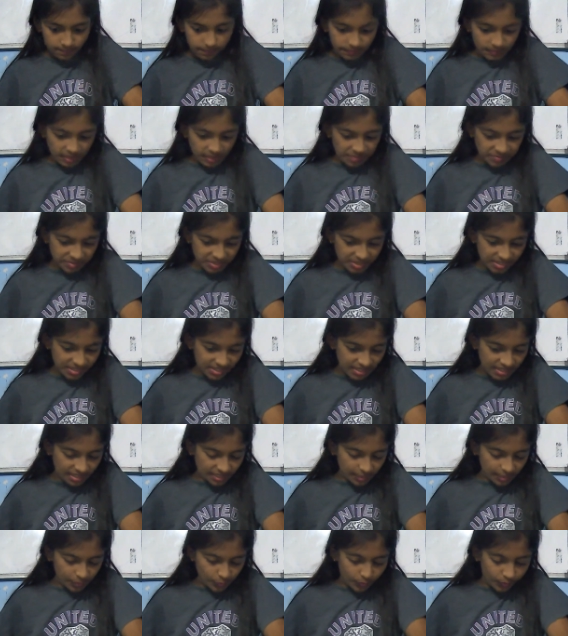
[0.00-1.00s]
I'm just seeing
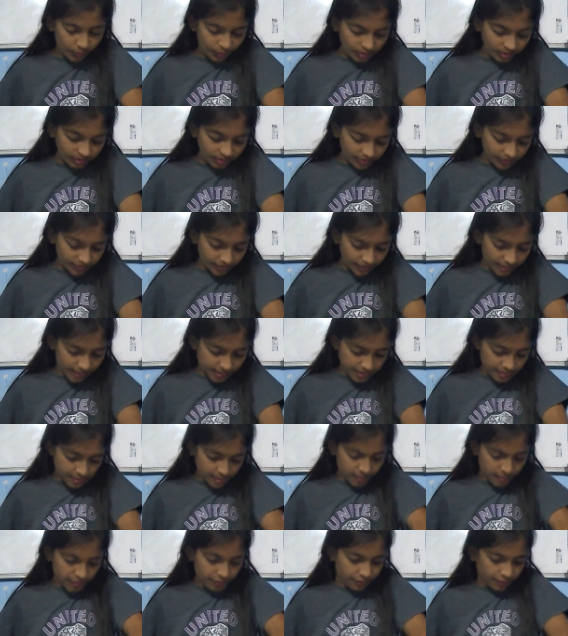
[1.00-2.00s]
the width
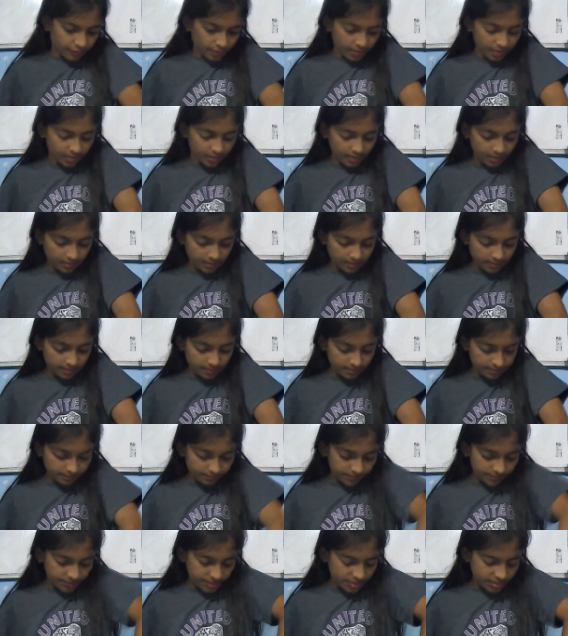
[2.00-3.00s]
first before I
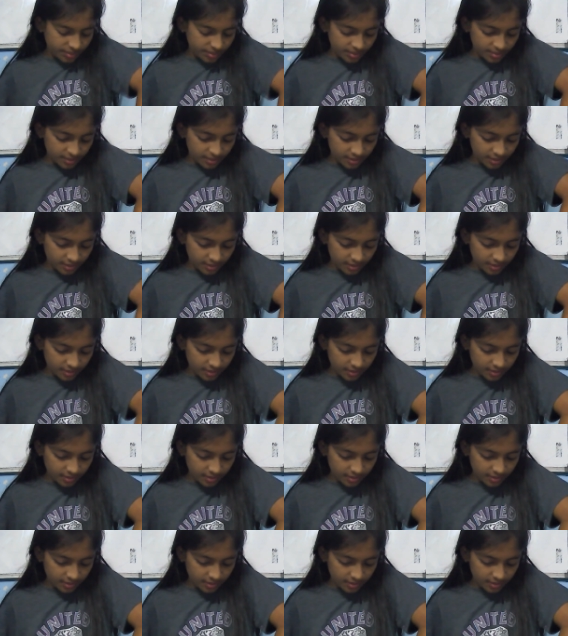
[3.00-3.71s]
stick it.